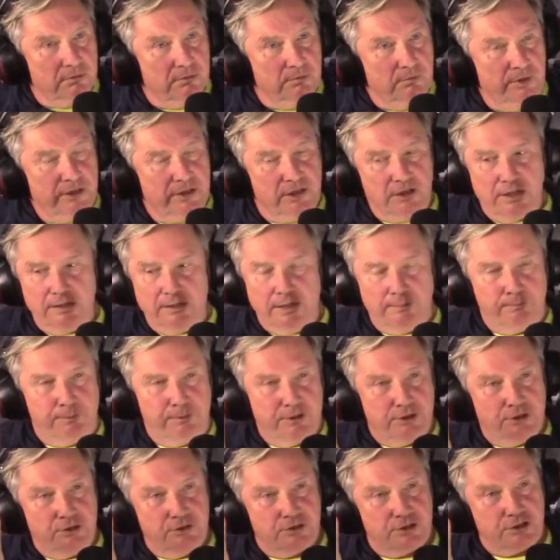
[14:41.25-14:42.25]
We could
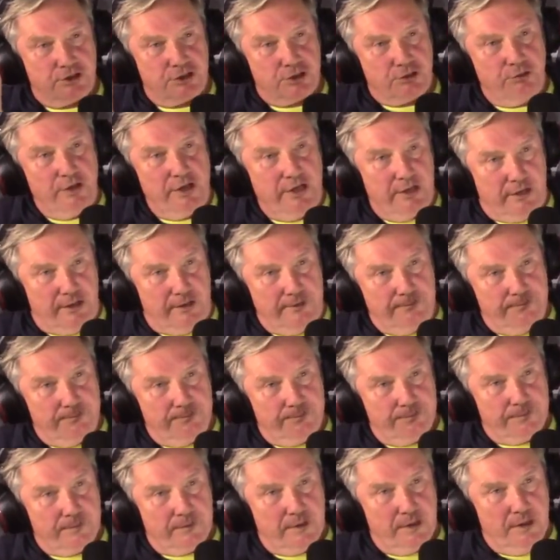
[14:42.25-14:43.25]
produce a screener
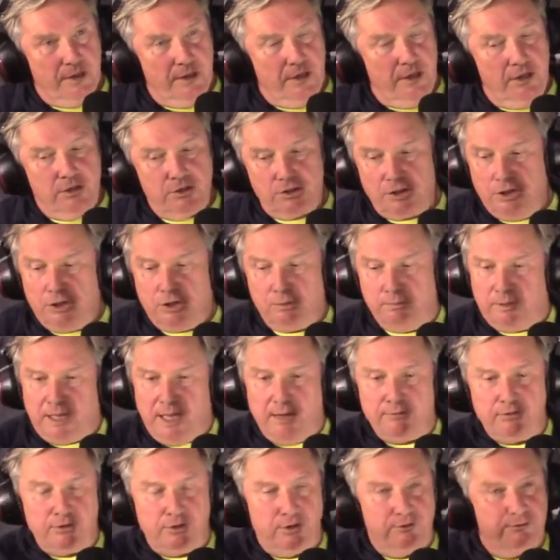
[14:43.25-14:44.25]
that you can
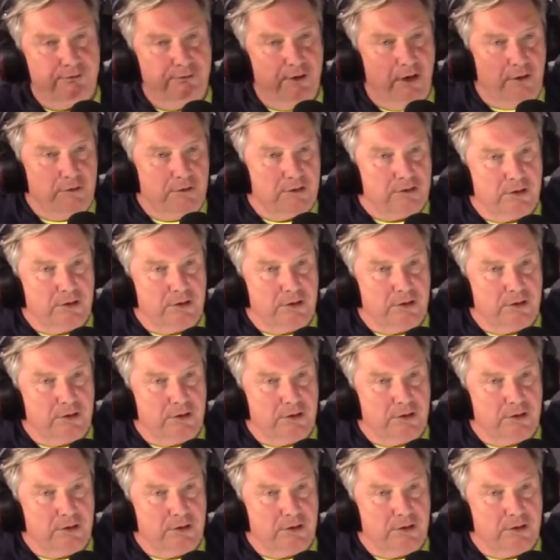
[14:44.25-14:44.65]
have on your phone.